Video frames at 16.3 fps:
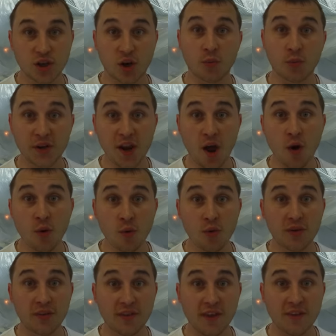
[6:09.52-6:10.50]
So we
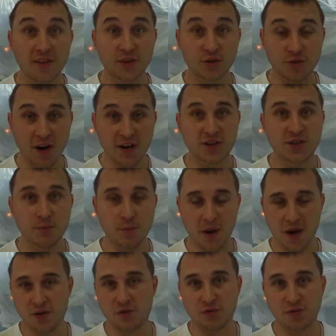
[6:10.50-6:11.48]
know that the traction
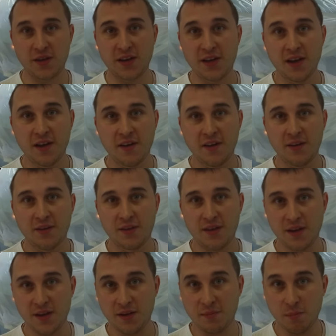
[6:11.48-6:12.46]
battery,
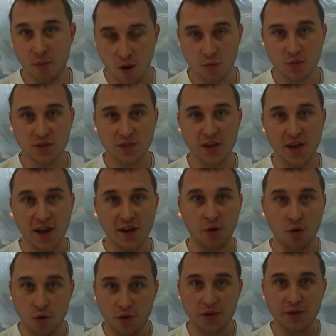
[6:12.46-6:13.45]
the motor, and
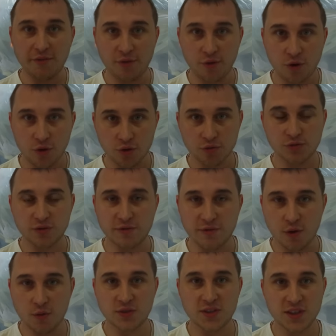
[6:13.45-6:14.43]
all the 400
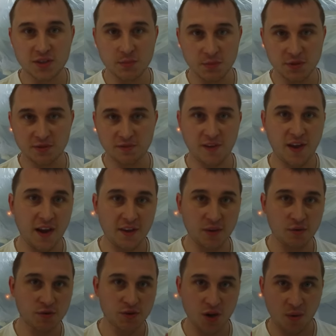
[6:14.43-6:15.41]
volt system is fine.
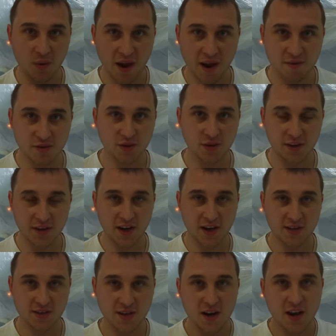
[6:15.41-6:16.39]
There is no errors on the
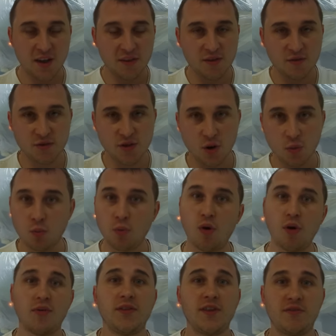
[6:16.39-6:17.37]
dash, there is no
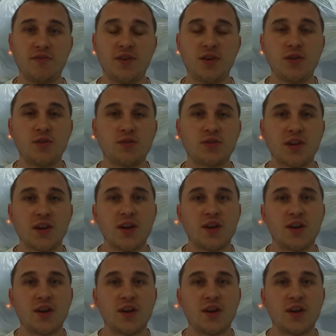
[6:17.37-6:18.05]
water in the fuse.